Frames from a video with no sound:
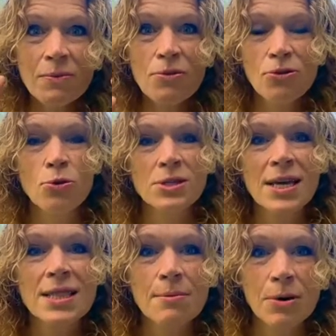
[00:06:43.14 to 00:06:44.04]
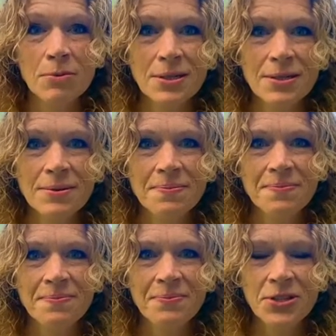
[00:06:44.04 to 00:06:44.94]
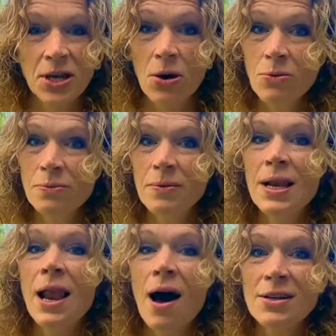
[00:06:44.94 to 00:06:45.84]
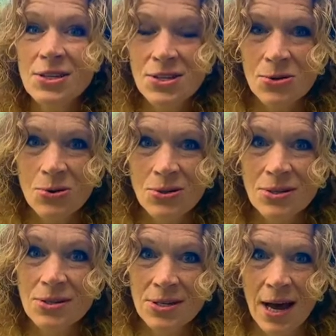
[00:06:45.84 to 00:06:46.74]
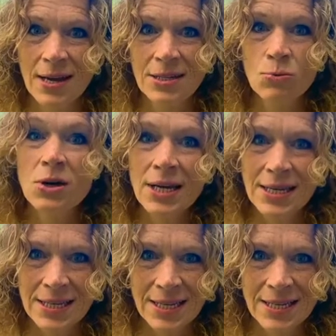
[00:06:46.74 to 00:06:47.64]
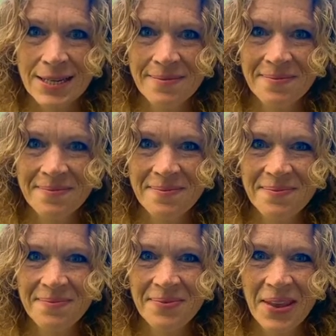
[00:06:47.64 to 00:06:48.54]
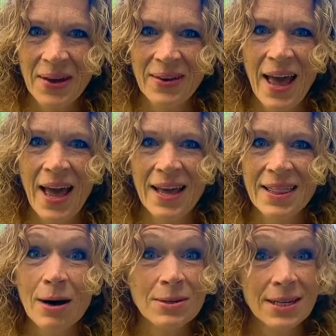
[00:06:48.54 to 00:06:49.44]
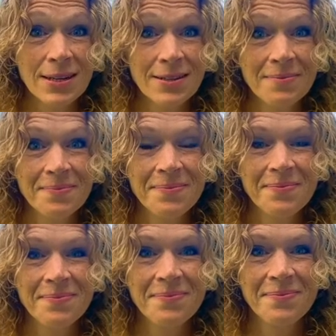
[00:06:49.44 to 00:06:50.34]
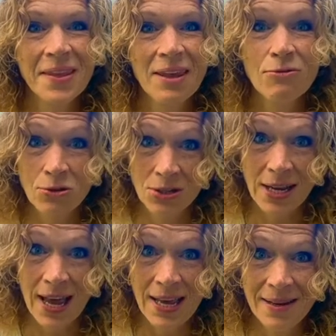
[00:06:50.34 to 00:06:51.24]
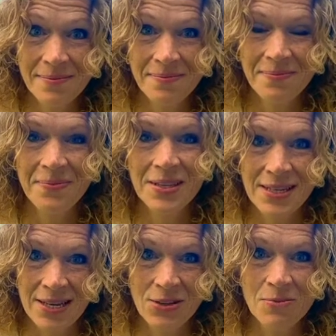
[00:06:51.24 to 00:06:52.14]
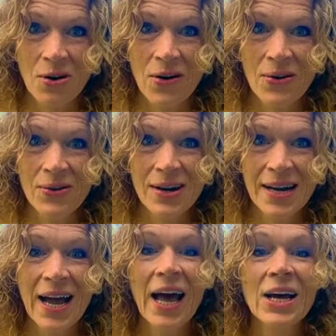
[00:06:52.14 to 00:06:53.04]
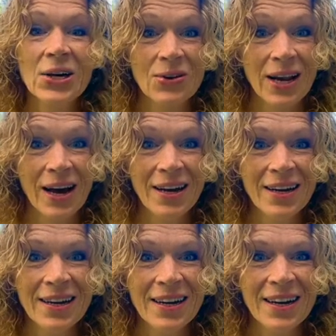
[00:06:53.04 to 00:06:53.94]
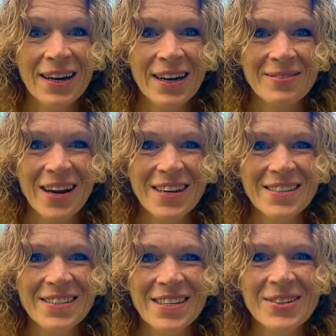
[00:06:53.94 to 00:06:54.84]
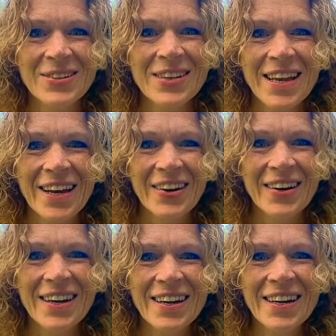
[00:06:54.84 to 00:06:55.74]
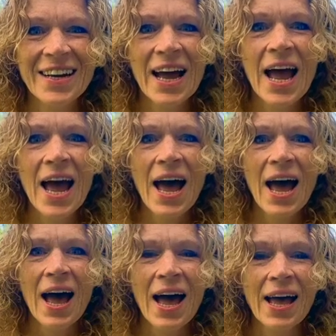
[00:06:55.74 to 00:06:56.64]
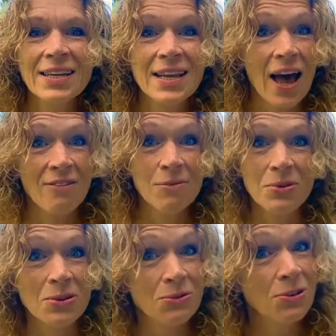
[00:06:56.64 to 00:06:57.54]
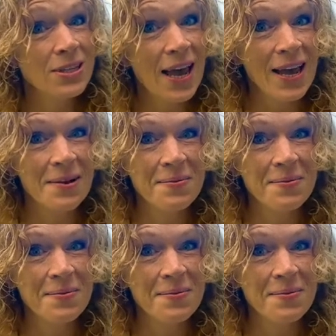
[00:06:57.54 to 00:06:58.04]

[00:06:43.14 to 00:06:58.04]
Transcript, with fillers: thought in the moment. So, last thought tonight, what is it? Okay, that was it for today. See you tomorrow. Good luck, and I'm glad to see you all here. And have a beautiful day.